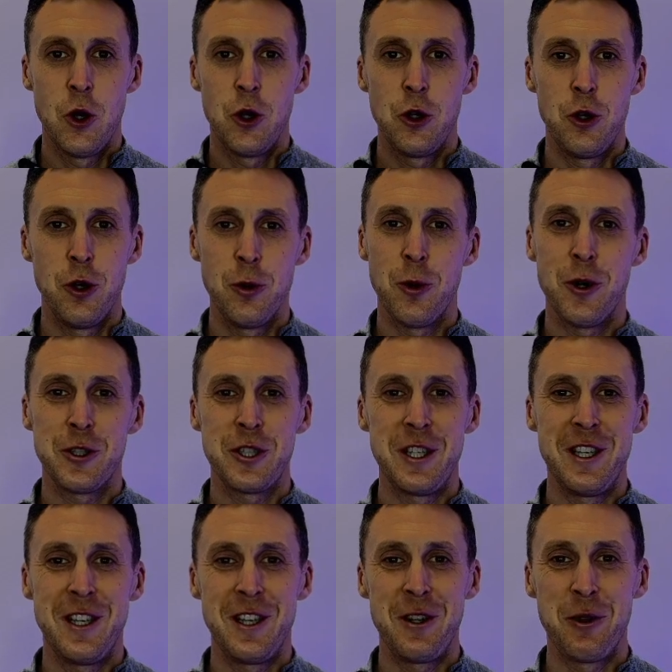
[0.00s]
You're
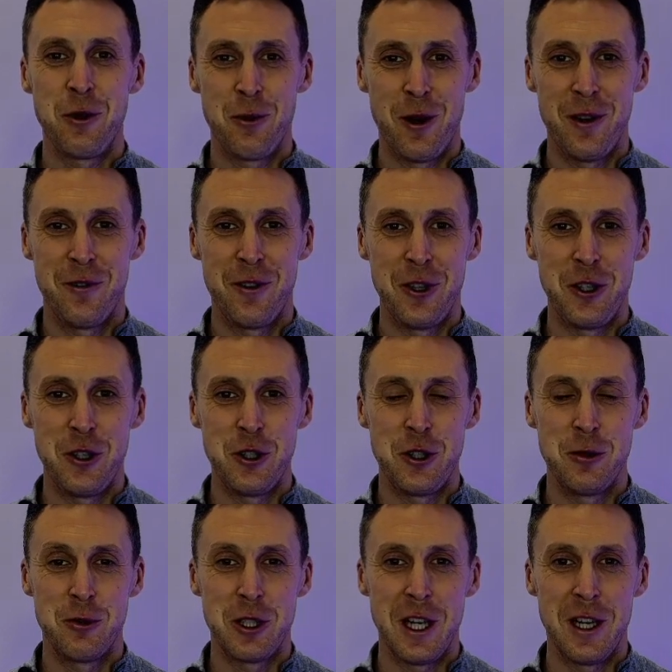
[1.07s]
watching the Runfoot
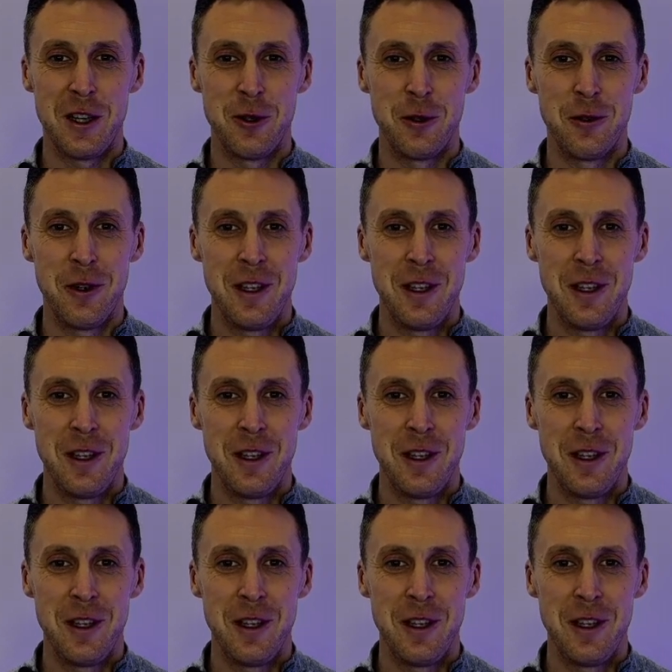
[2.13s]
YouTube channel.